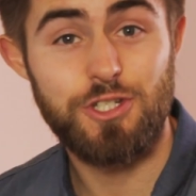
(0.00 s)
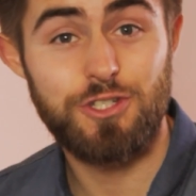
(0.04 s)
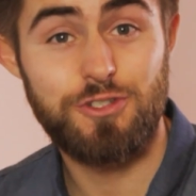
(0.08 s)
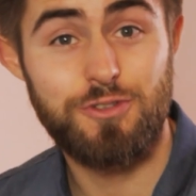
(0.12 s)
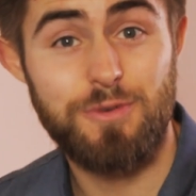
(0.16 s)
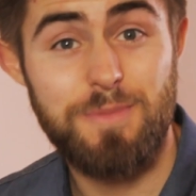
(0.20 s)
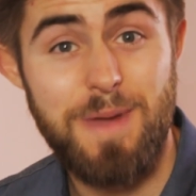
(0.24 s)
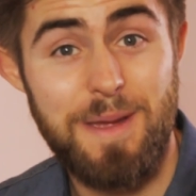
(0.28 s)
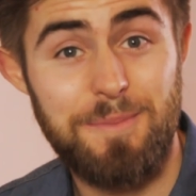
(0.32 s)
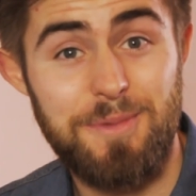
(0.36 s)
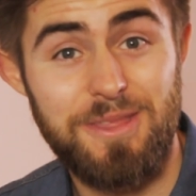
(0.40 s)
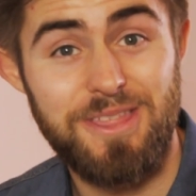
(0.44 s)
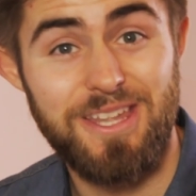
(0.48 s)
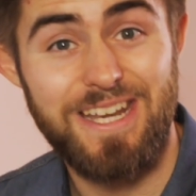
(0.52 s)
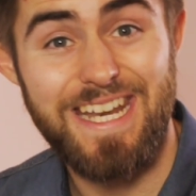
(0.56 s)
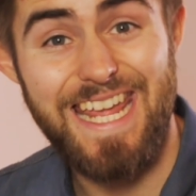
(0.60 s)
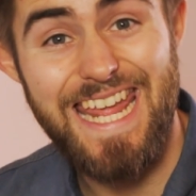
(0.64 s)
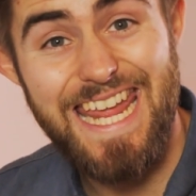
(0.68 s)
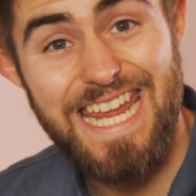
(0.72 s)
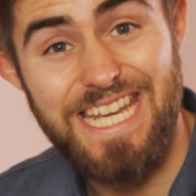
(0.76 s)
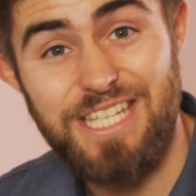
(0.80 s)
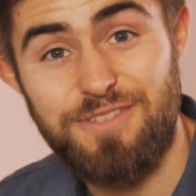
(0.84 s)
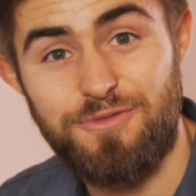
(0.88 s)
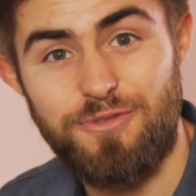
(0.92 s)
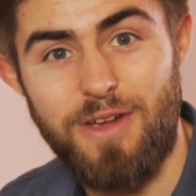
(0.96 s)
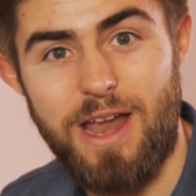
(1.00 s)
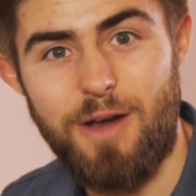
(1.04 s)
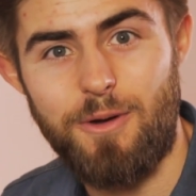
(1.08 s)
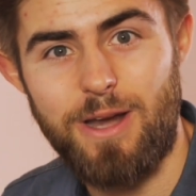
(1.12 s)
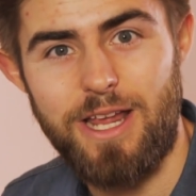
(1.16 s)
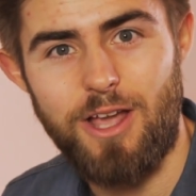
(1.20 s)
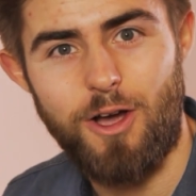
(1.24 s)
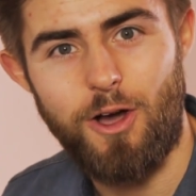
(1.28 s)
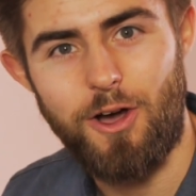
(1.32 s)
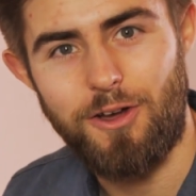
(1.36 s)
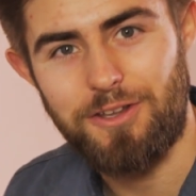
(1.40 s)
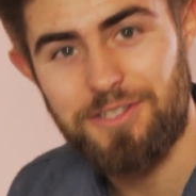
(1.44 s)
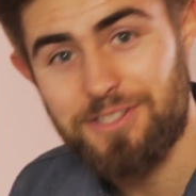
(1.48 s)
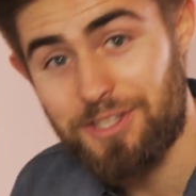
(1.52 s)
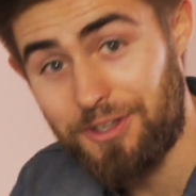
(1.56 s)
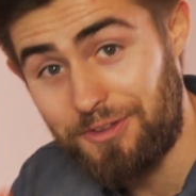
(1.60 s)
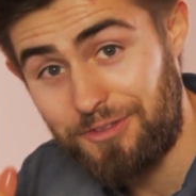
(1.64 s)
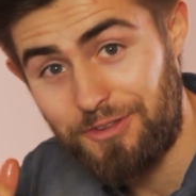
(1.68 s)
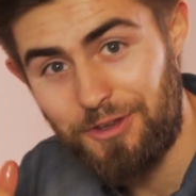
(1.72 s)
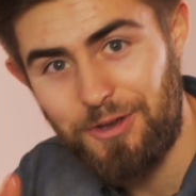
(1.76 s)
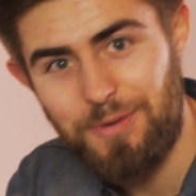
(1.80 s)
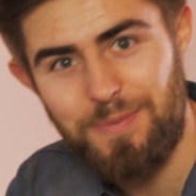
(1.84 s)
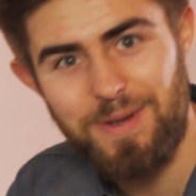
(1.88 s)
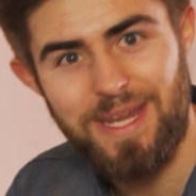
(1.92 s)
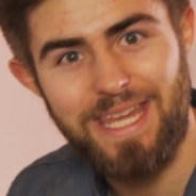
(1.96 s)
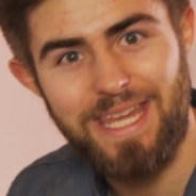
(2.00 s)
Just remember that it is very hot, so do